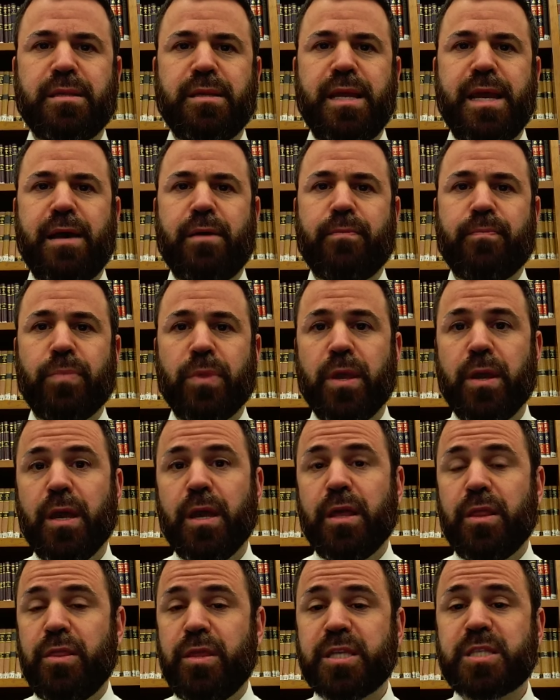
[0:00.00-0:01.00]
Now,
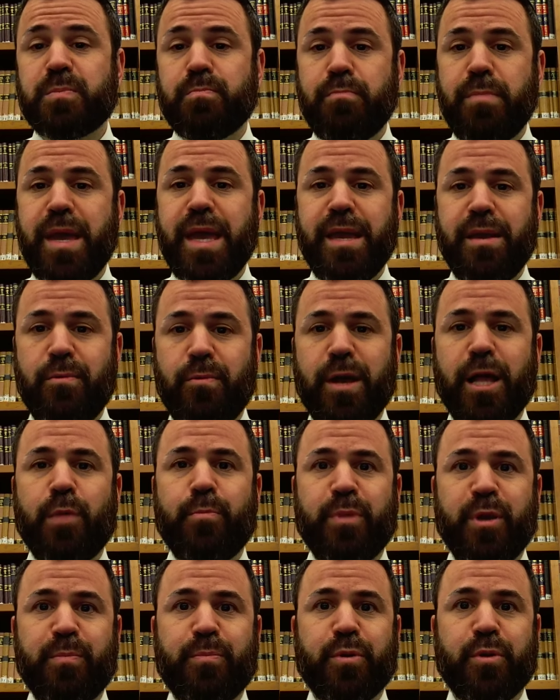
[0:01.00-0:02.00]
this may well
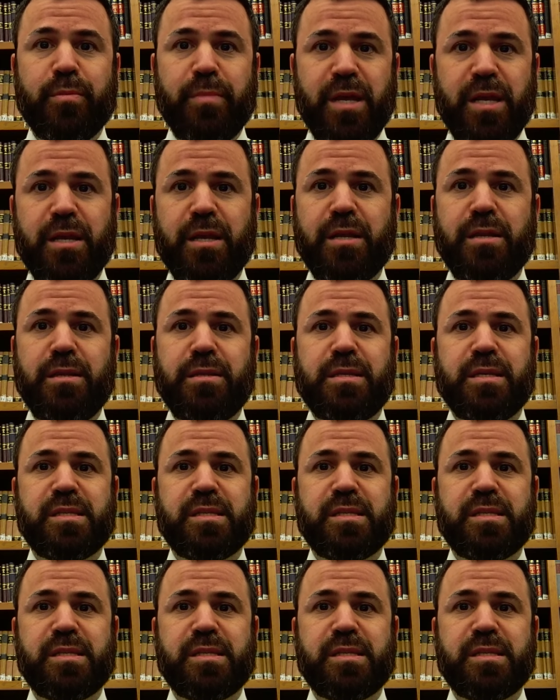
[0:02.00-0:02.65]
be permitted